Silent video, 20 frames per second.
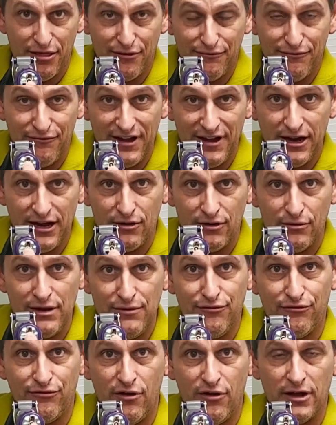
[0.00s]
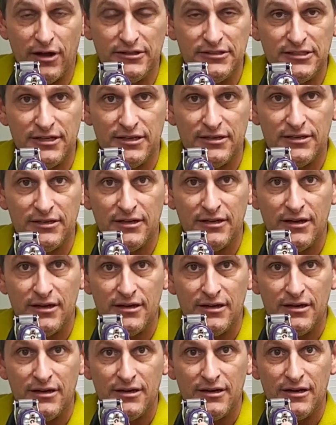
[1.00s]
very front
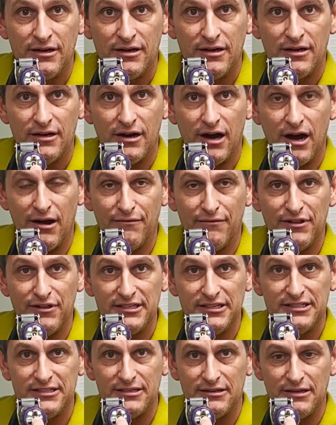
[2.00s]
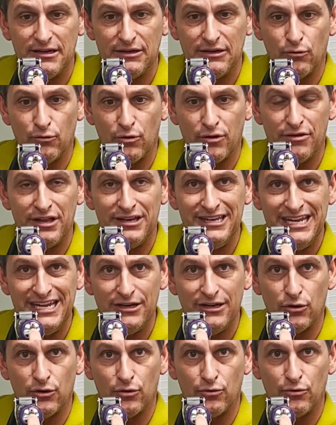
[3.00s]
of this, where the
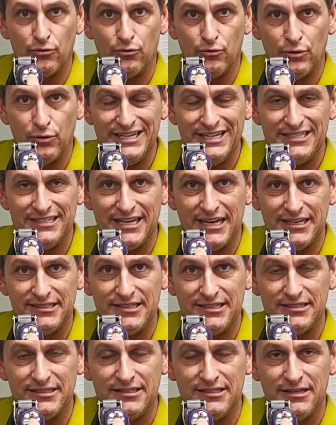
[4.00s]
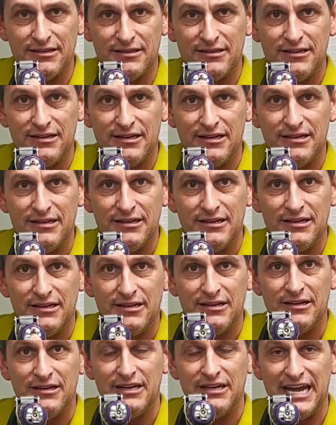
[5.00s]
needle recesses
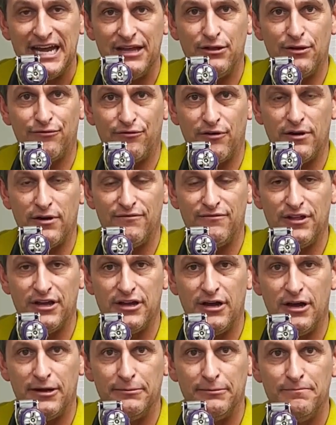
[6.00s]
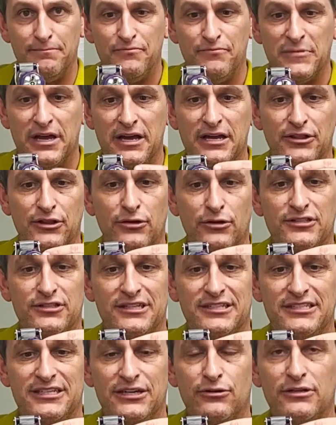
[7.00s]
in the front of the gun. There's a
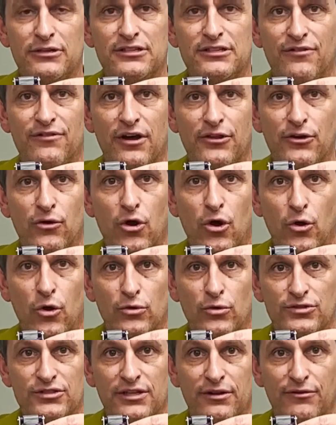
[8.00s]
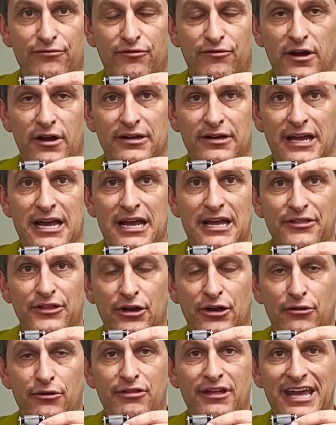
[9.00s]
series of other holes in the front that
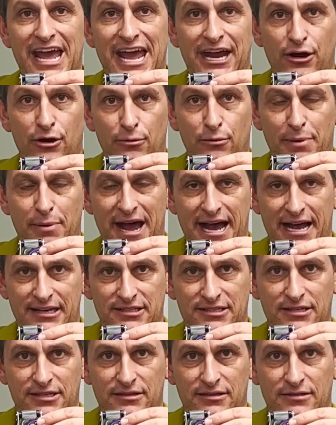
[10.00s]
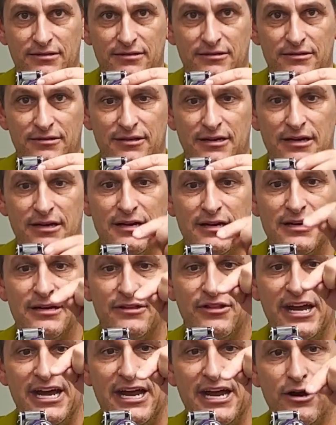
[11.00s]
are the air pass.
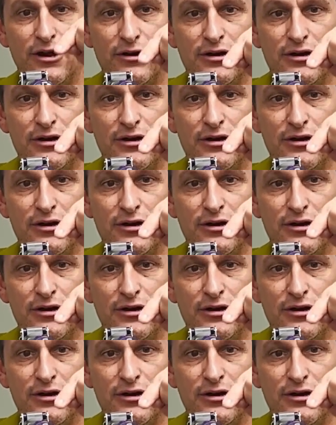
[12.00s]
The air